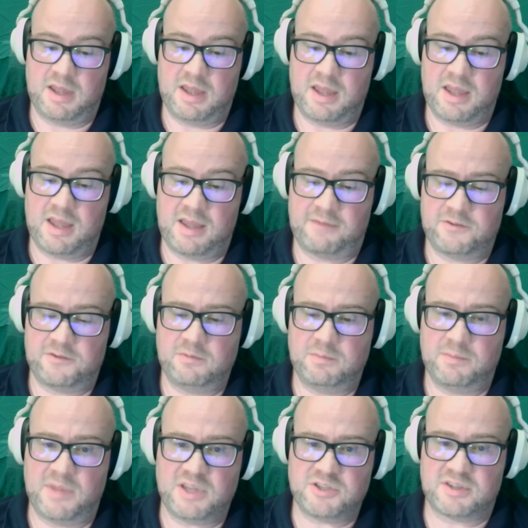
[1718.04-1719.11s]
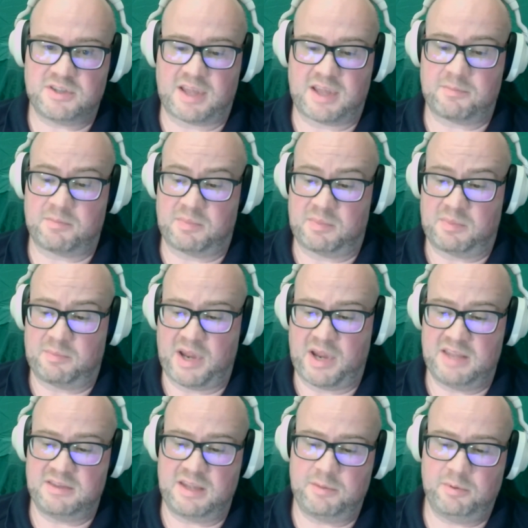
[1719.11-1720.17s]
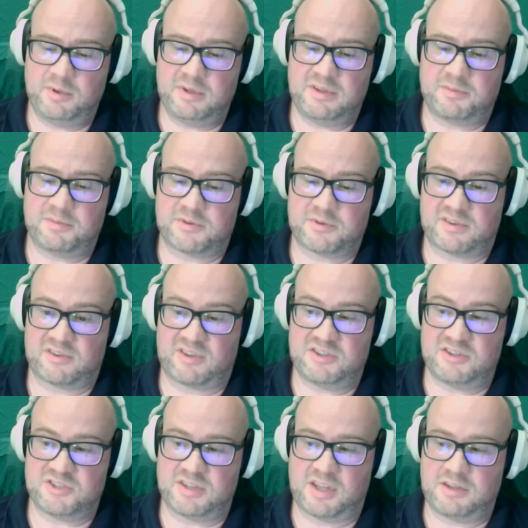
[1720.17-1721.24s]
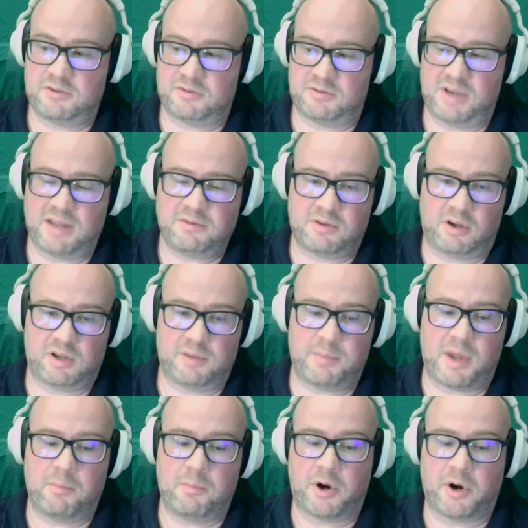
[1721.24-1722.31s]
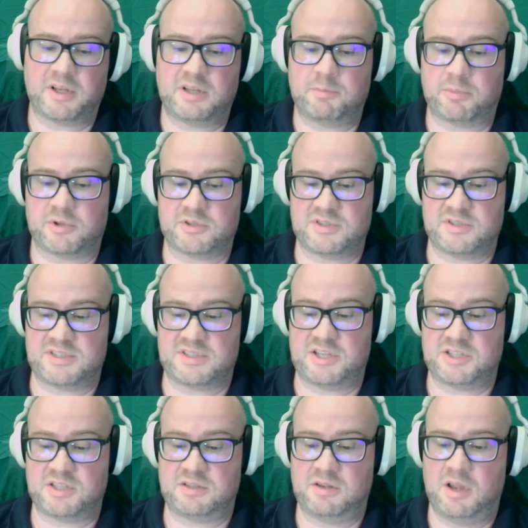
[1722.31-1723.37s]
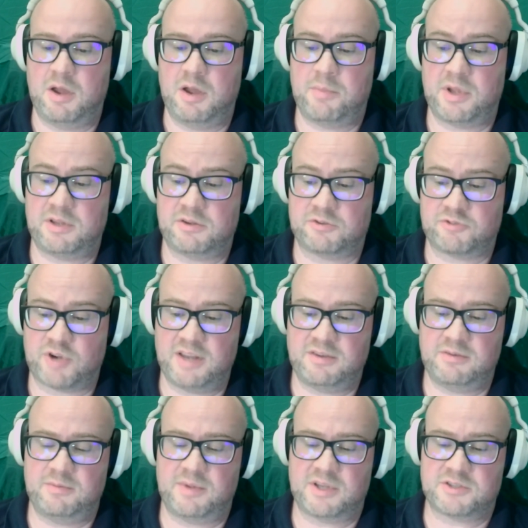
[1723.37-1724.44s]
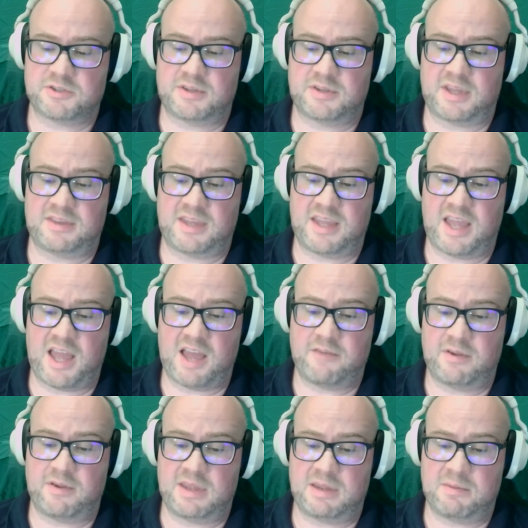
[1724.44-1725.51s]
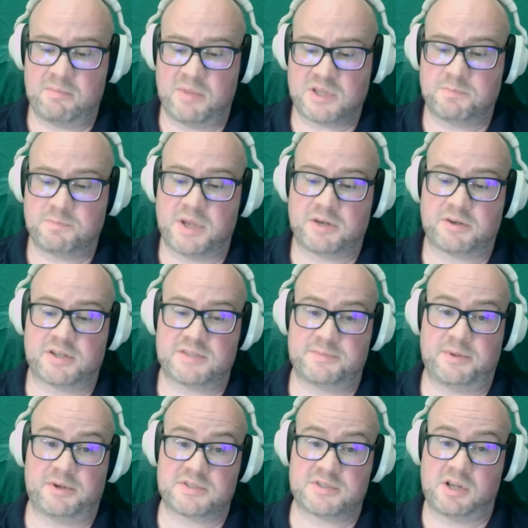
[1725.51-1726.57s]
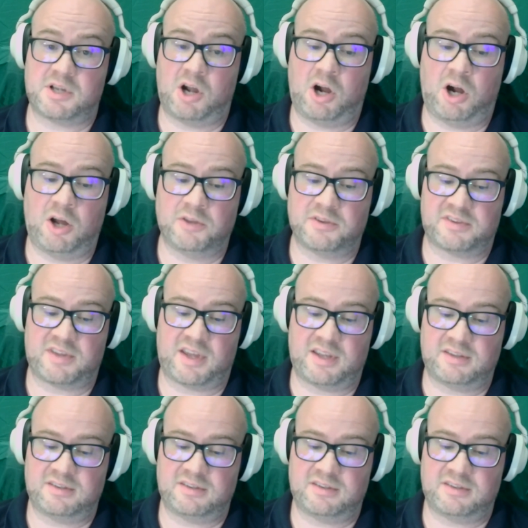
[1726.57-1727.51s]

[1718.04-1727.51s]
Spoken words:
If you mention that by enabling this personalization, that you're not talking about marketing personalization, but you're trying to make sure that they have a much better experience on the site,